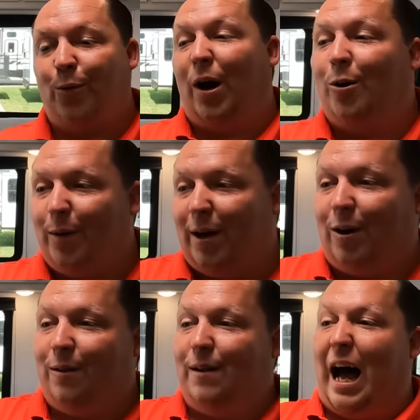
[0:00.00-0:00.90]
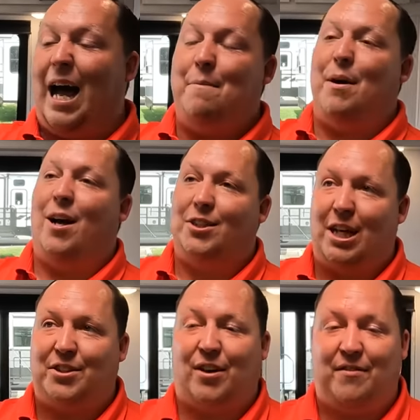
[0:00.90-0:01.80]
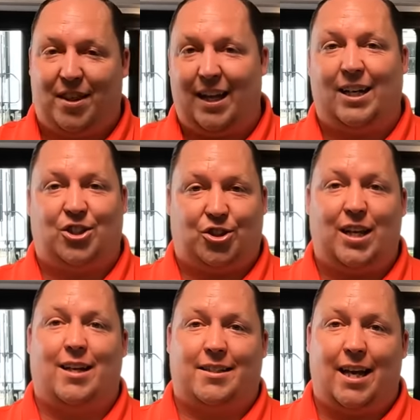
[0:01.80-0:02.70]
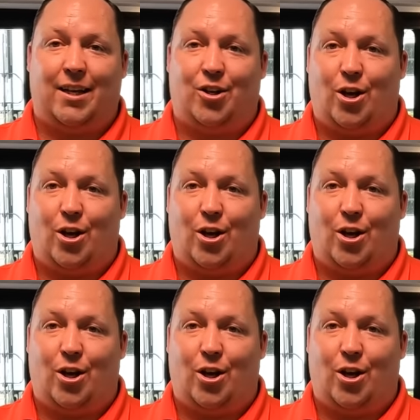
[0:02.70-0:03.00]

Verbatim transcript: Well, well, I apologize for everything I just said a second